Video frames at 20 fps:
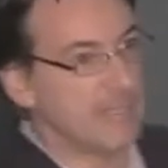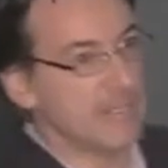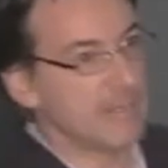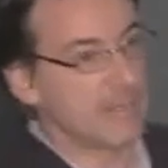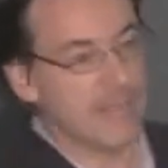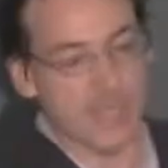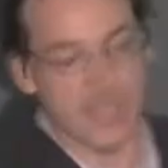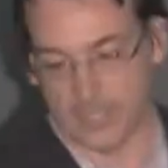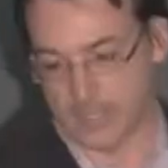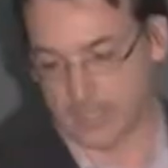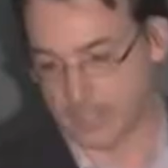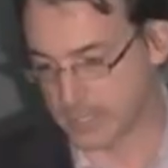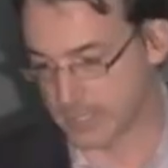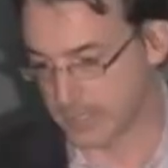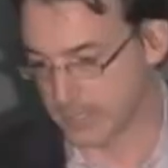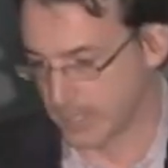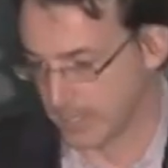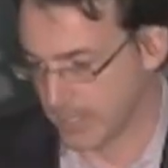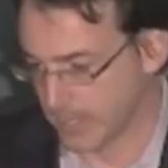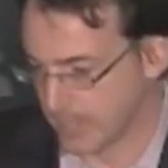tasks,
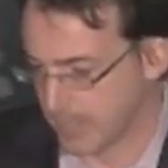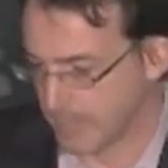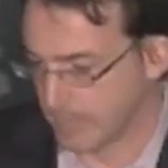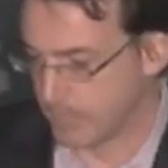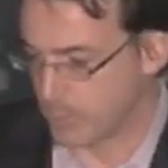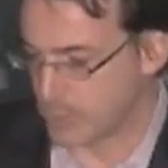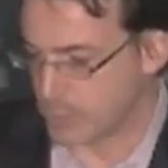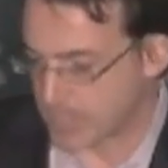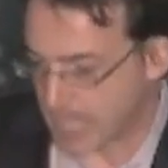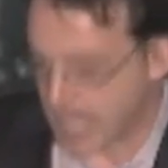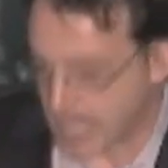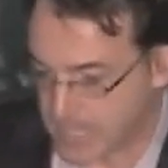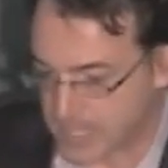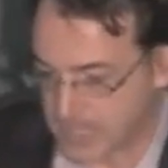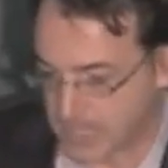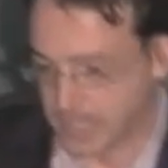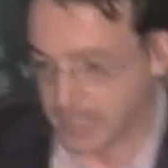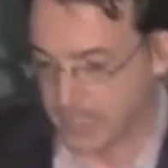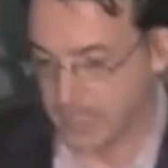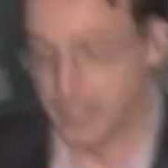building things
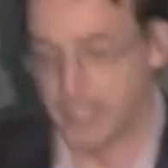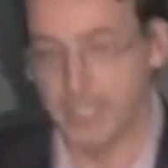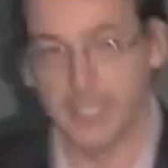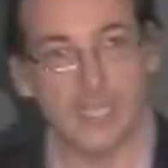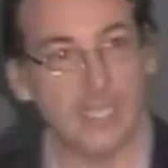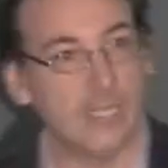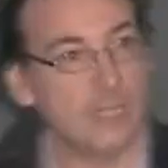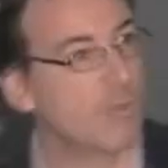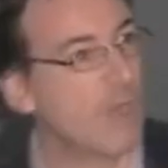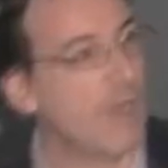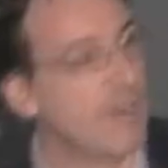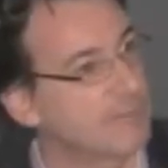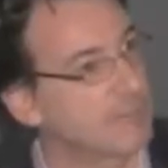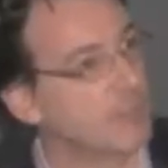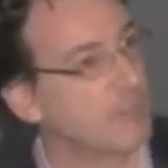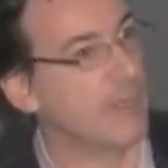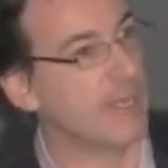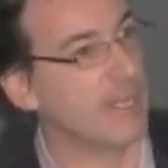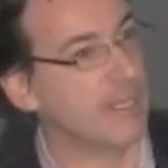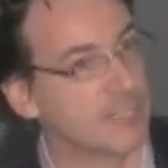precisely
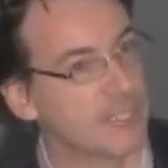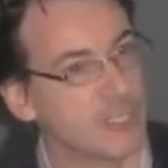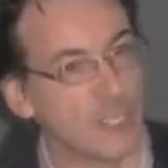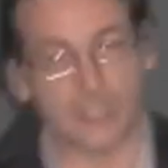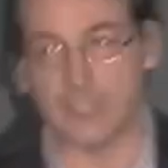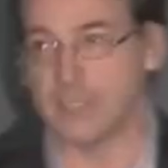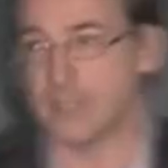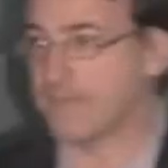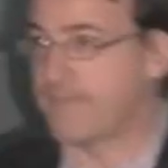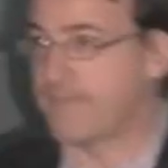in rough